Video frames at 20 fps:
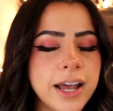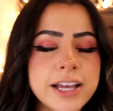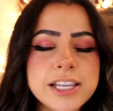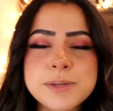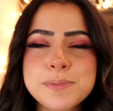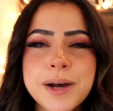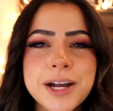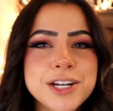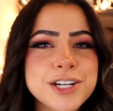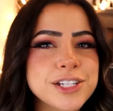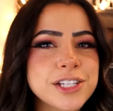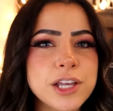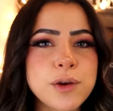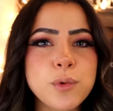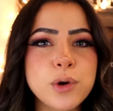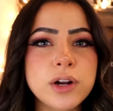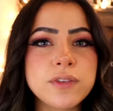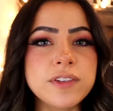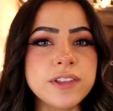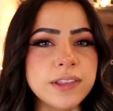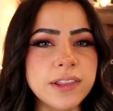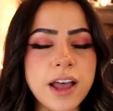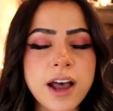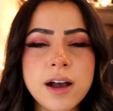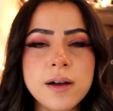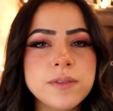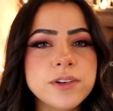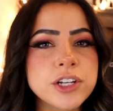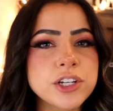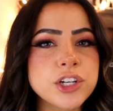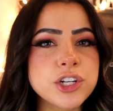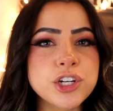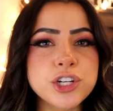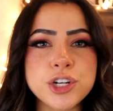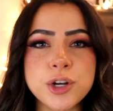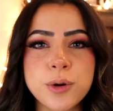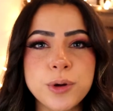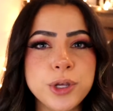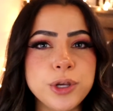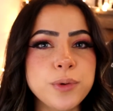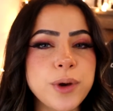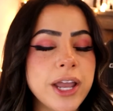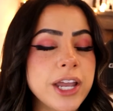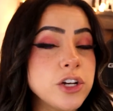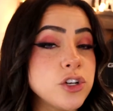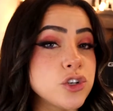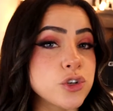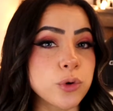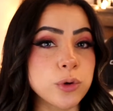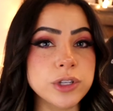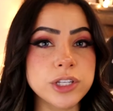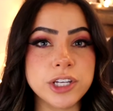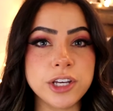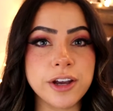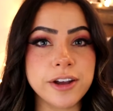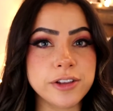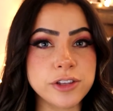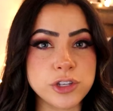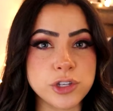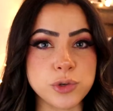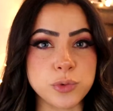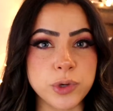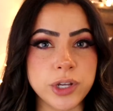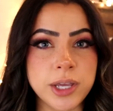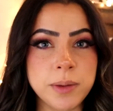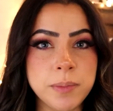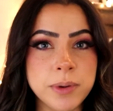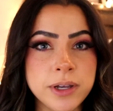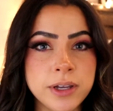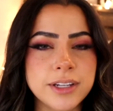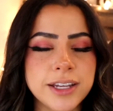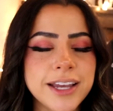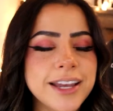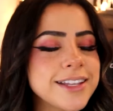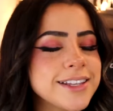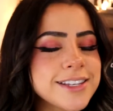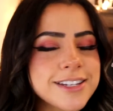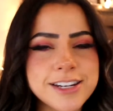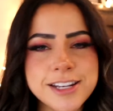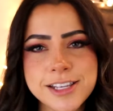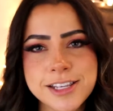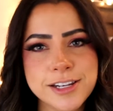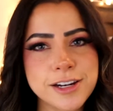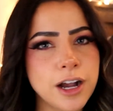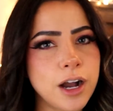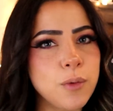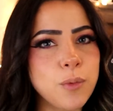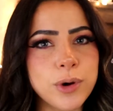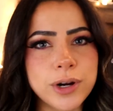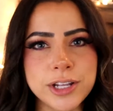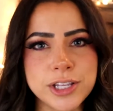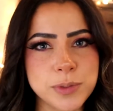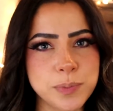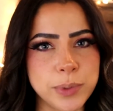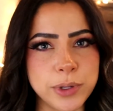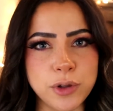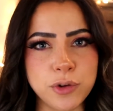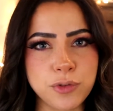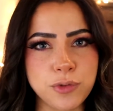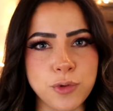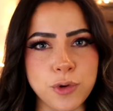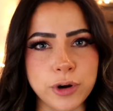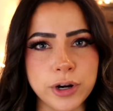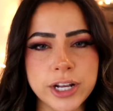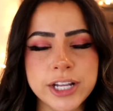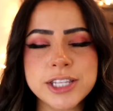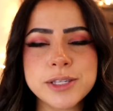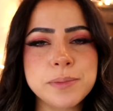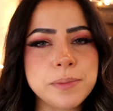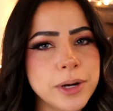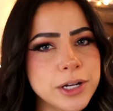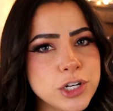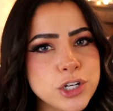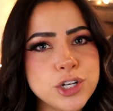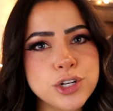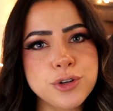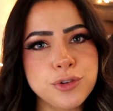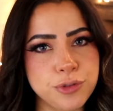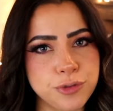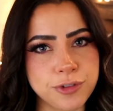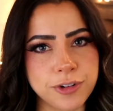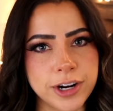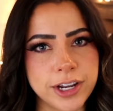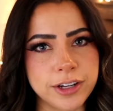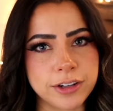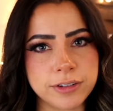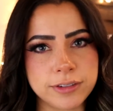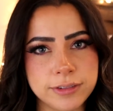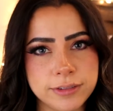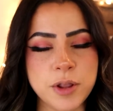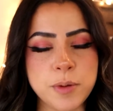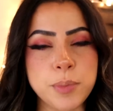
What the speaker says: As much as I would have loved to show you a Jolteon sweep, it's just not what it's built for. It's much too frail.